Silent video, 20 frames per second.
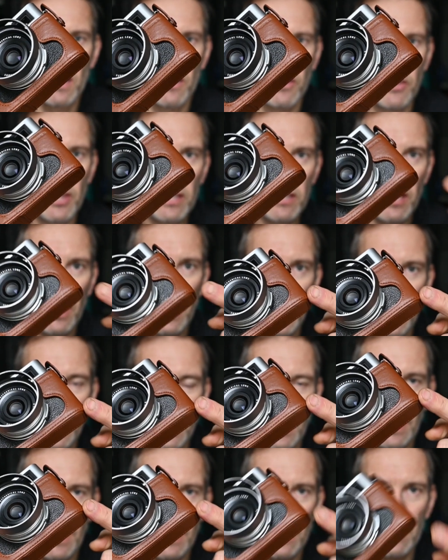this
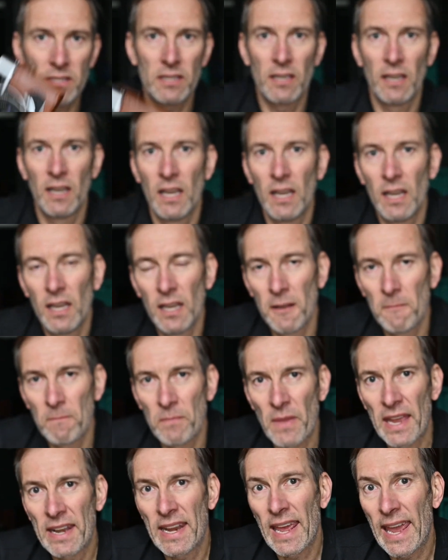here is
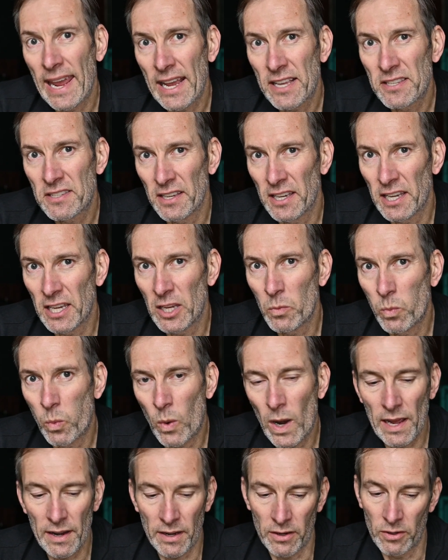an
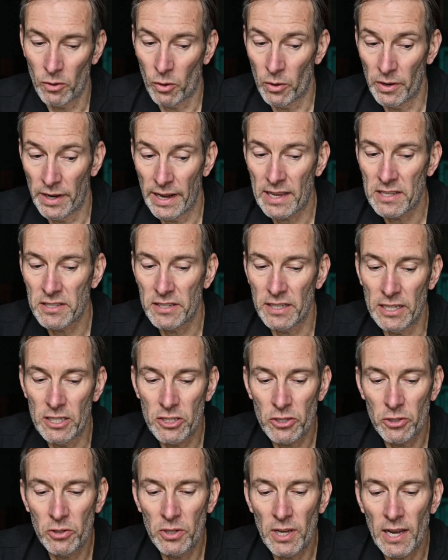XE1 or an
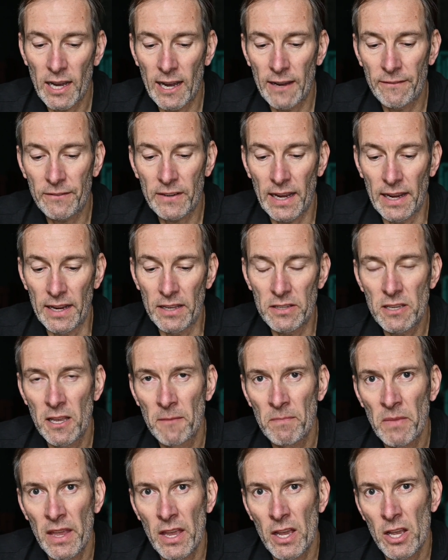XE2 half case.
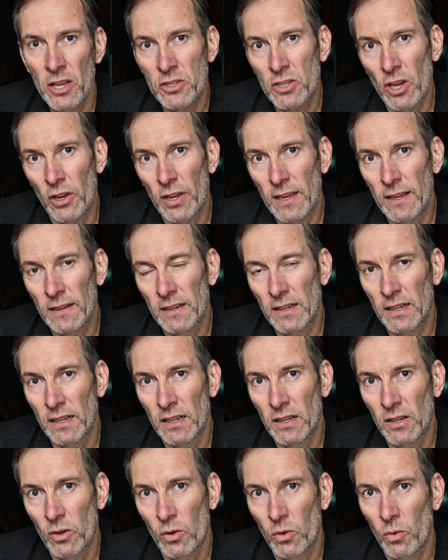So
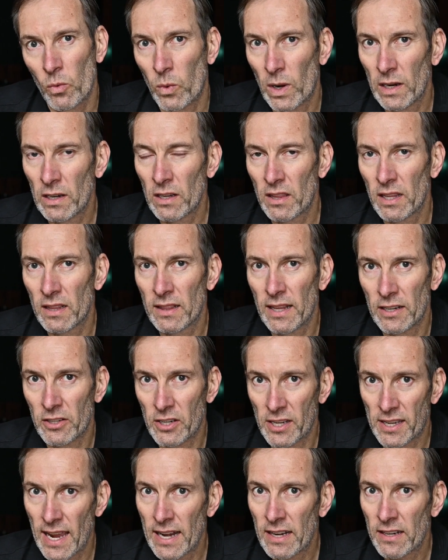one thing that
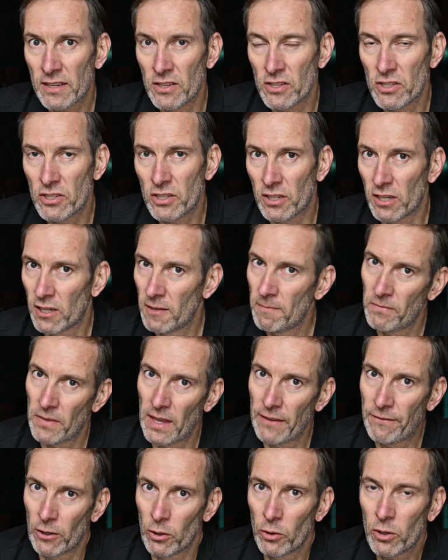you can consider
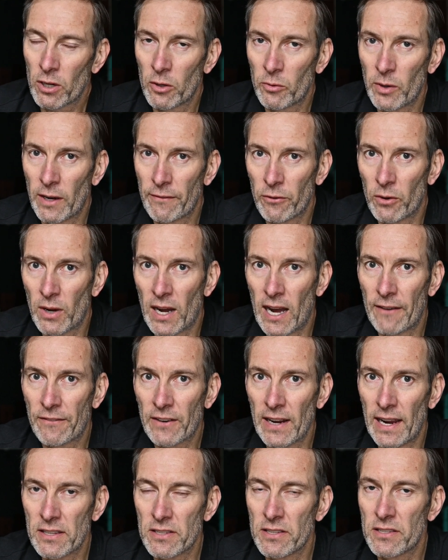if you're looking around for half
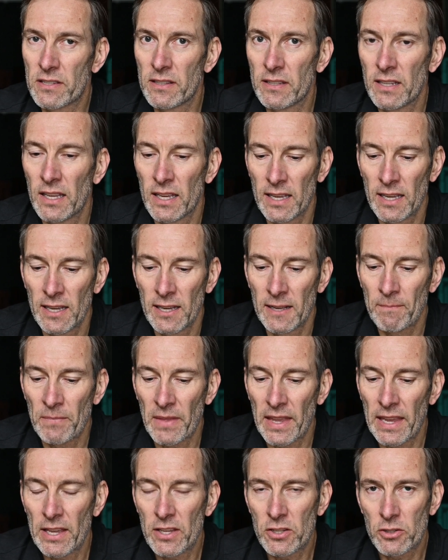cases
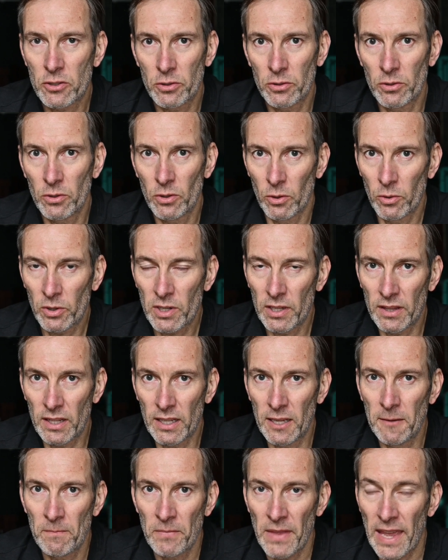is to look at
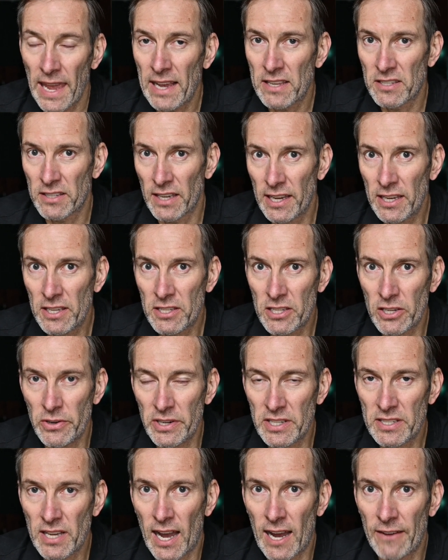the XE
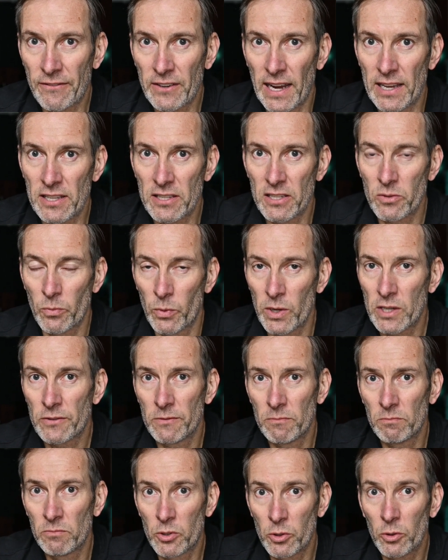series half cases,
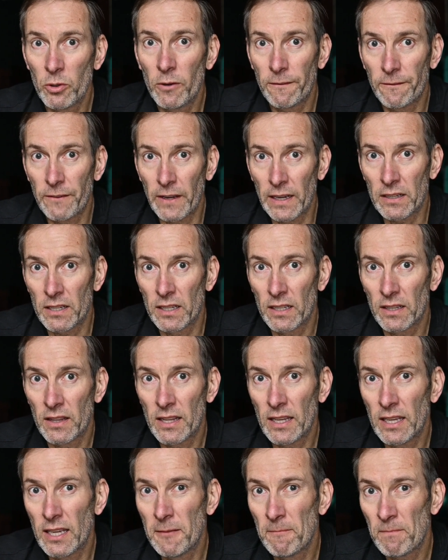which do fit
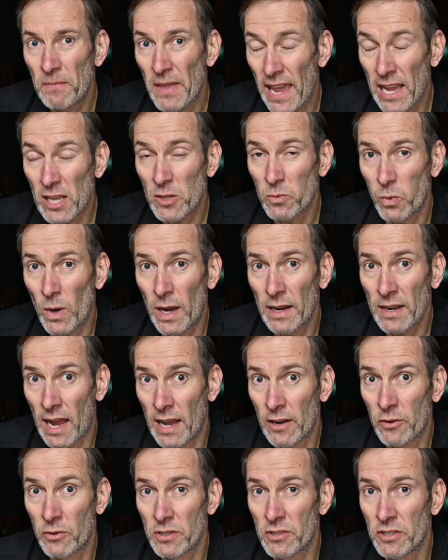the
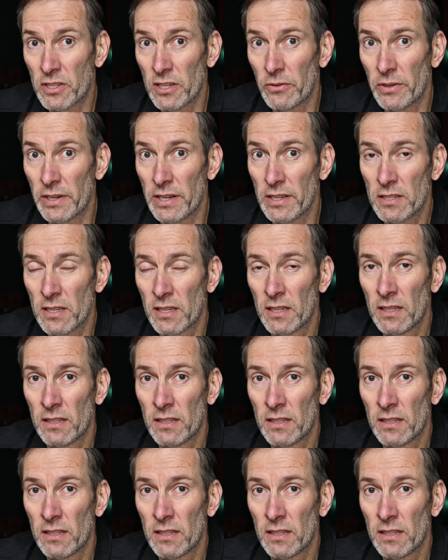X100 series